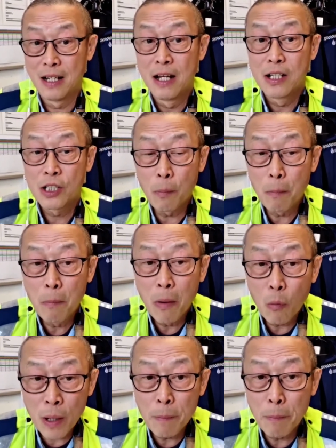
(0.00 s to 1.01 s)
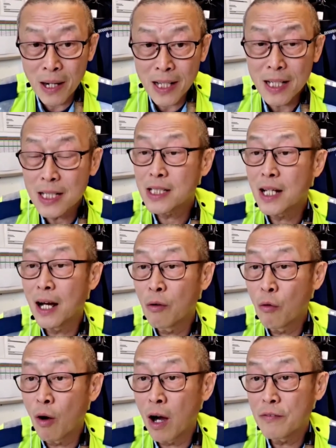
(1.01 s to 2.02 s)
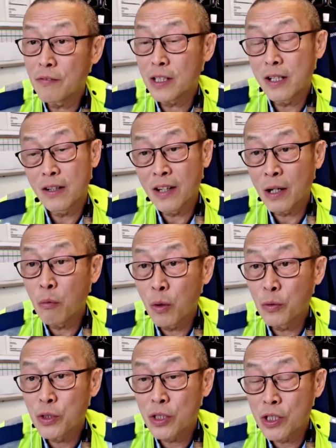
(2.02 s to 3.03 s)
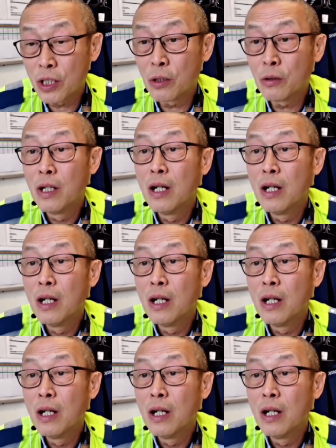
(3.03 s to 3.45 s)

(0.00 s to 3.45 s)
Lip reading: So when police arrived, they will still